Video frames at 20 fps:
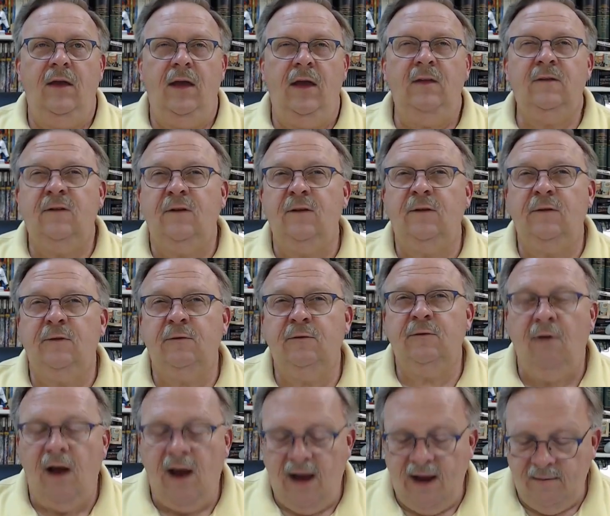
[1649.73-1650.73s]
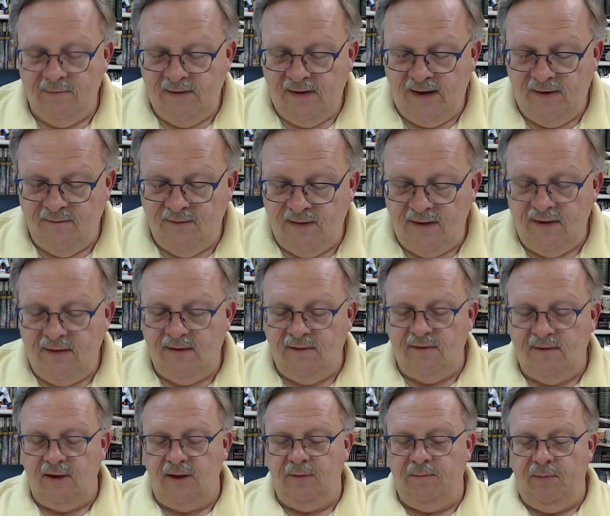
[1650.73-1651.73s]
it's described even
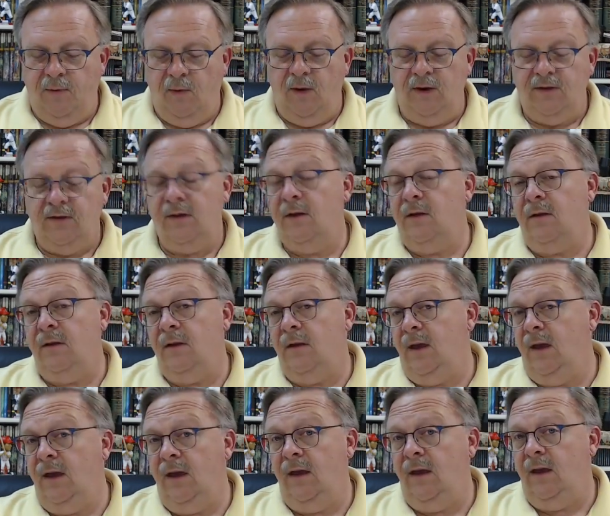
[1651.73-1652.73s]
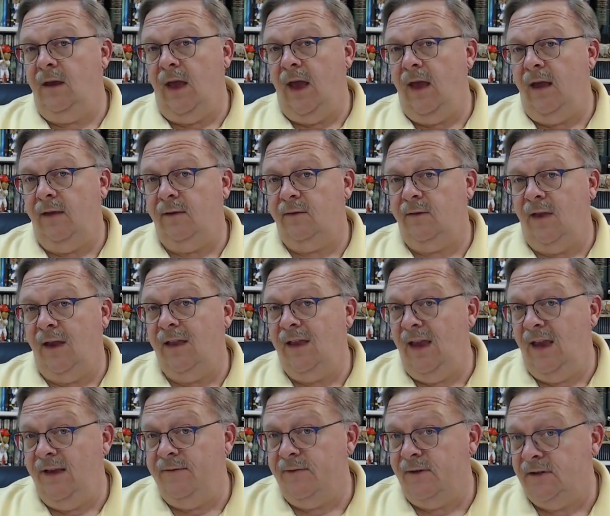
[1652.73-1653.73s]
to the point that he has an
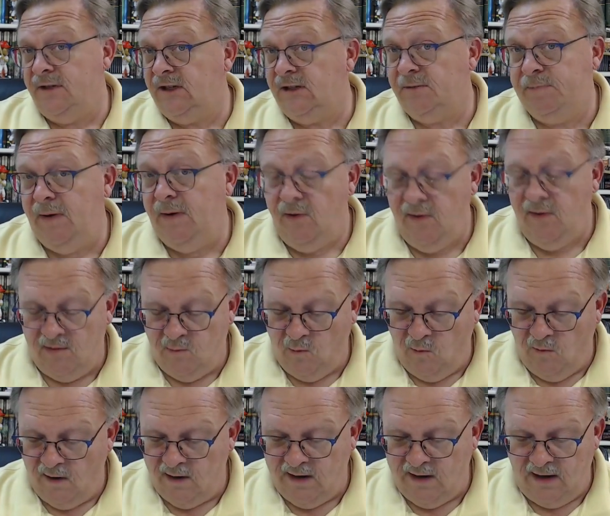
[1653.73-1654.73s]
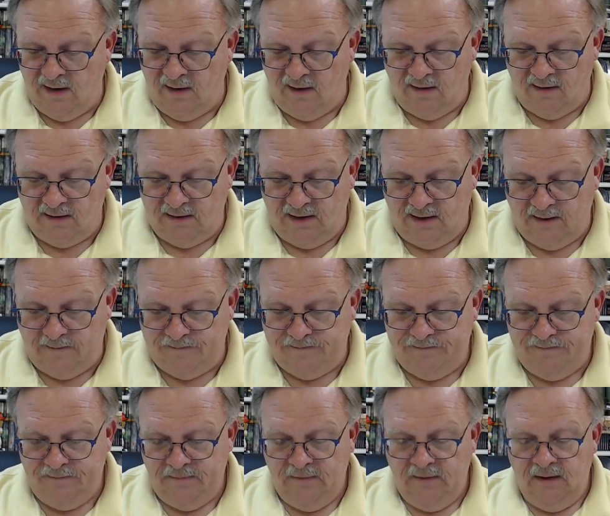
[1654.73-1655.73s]
evil spirit working on him.
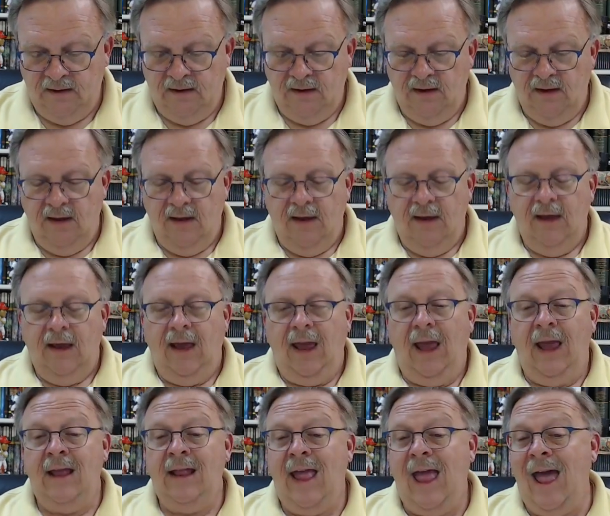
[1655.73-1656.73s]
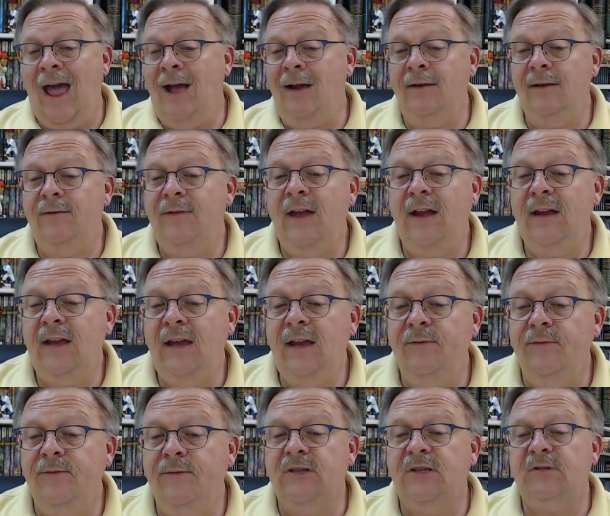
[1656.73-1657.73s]
And out of that
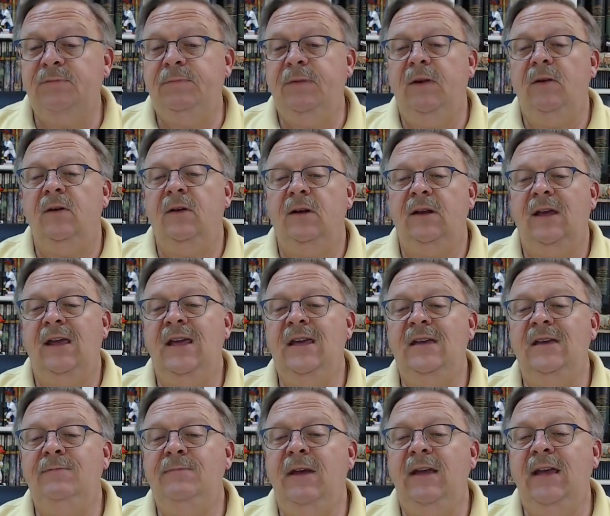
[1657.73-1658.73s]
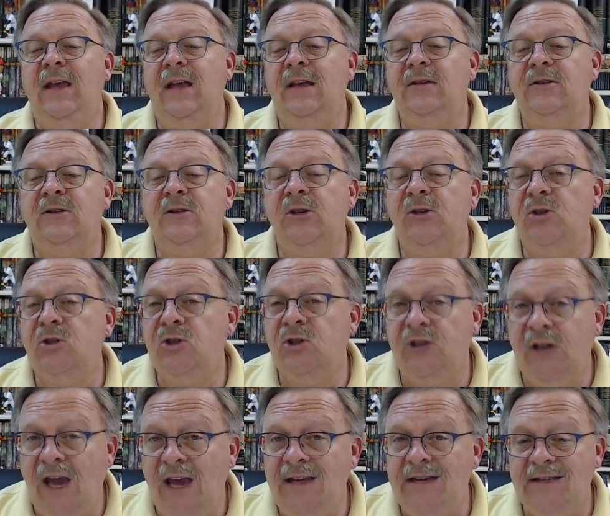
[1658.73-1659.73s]
evil spirit, he begins to
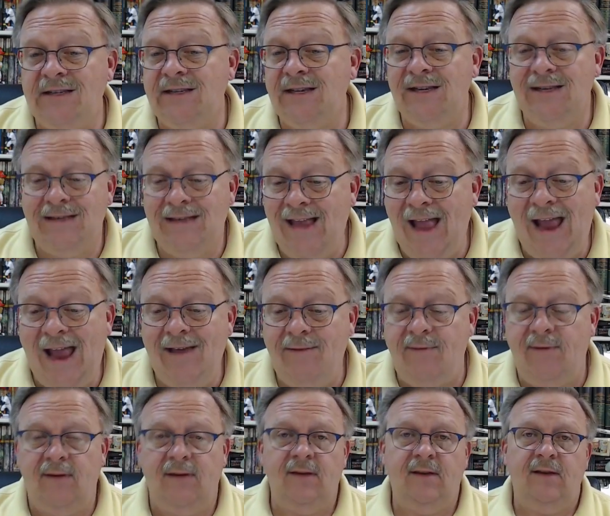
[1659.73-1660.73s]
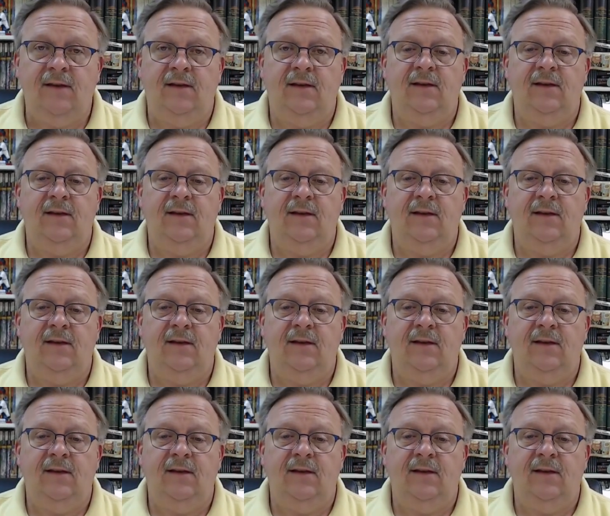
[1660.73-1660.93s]
chase David.